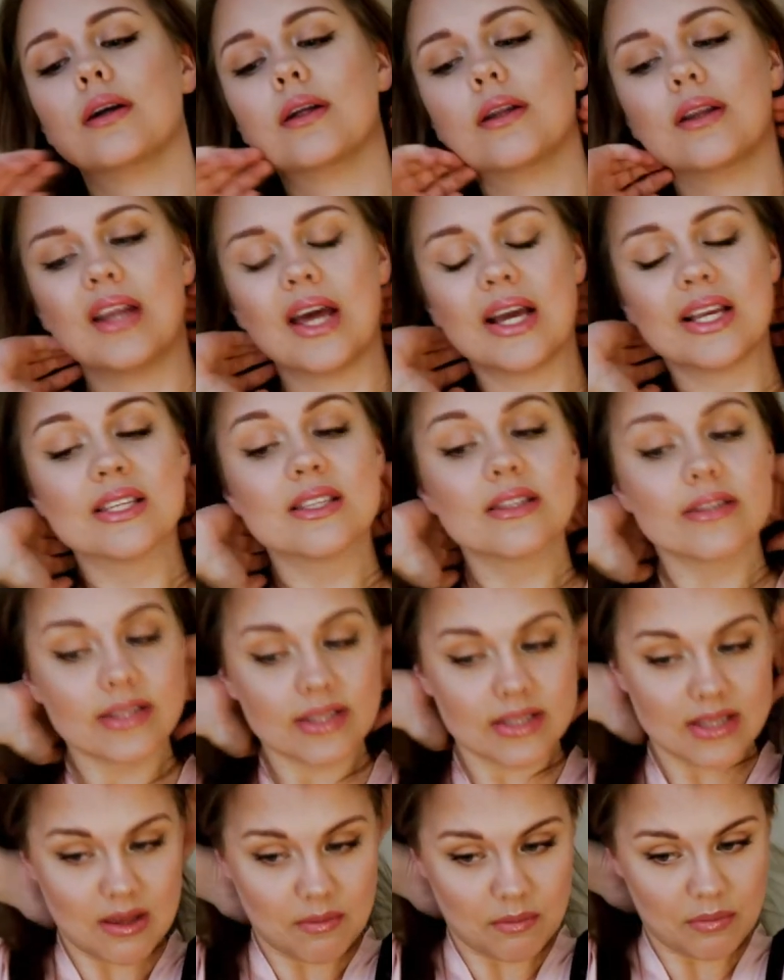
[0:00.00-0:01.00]
Next
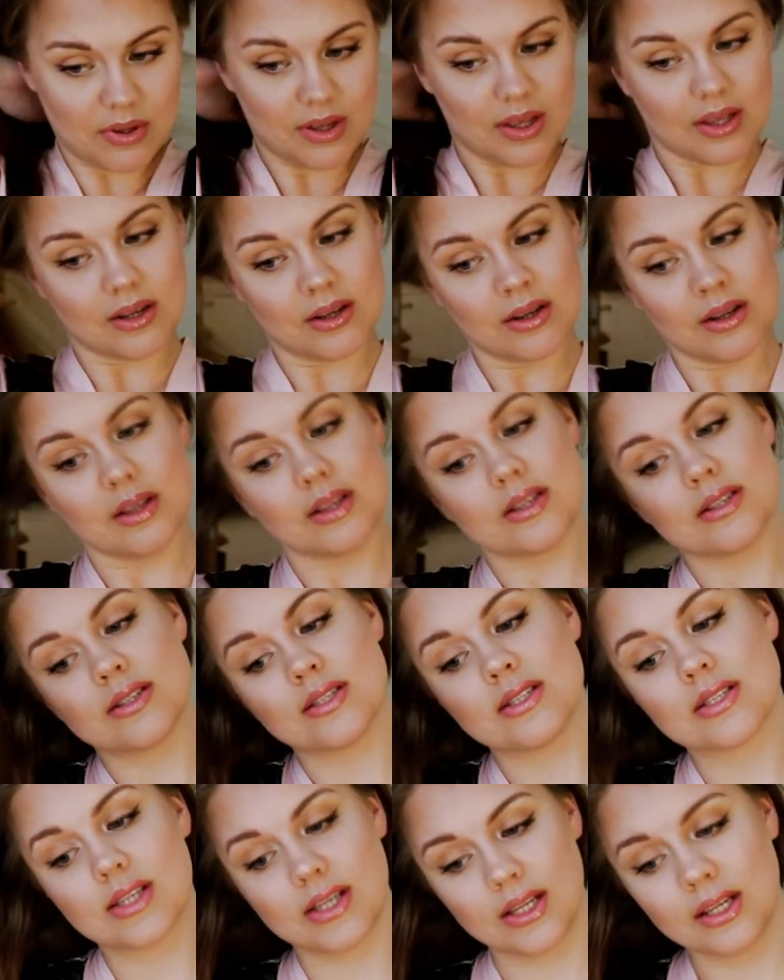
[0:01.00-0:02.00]
step in
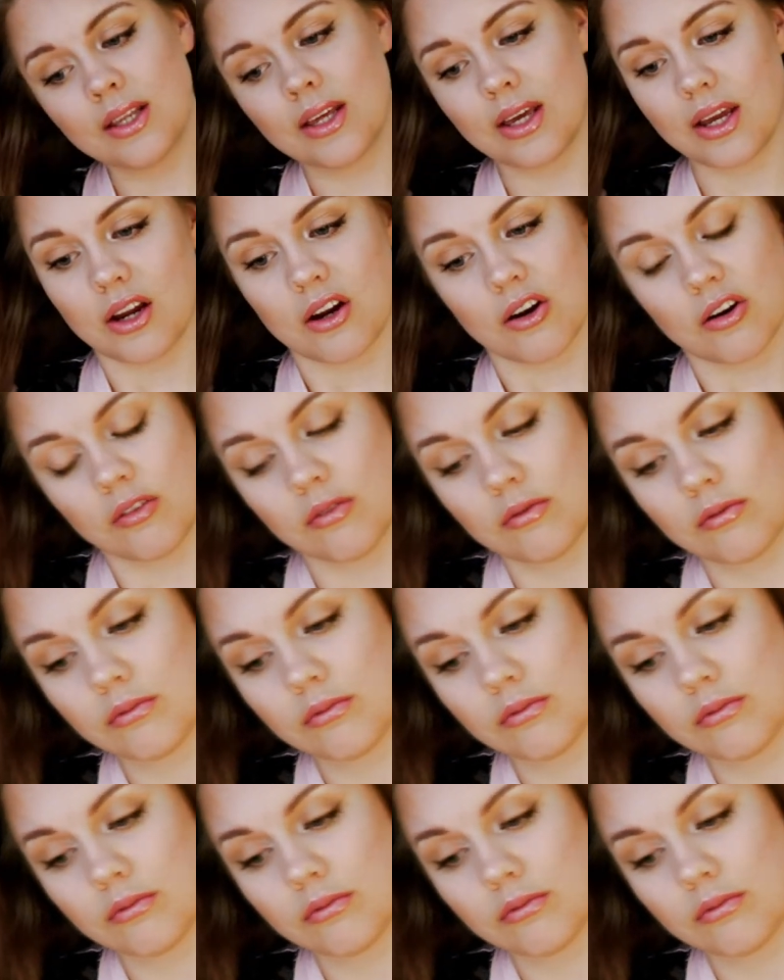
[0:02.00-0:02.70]
skincare.